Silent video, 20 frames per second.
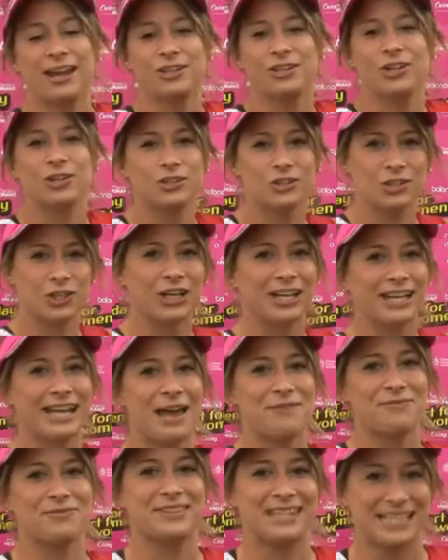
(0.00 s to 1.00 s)
you too can
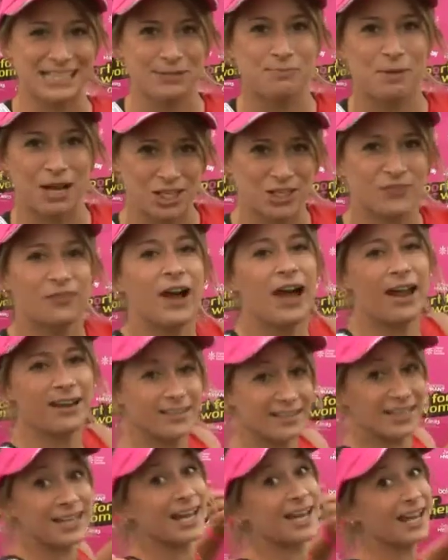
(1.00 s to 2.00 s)
have this much fun.
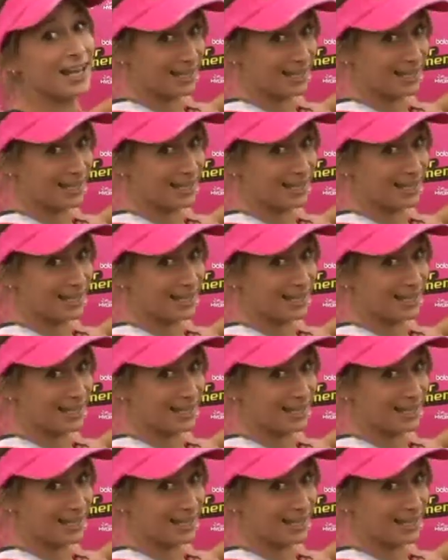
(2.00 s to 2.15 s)
Yeah.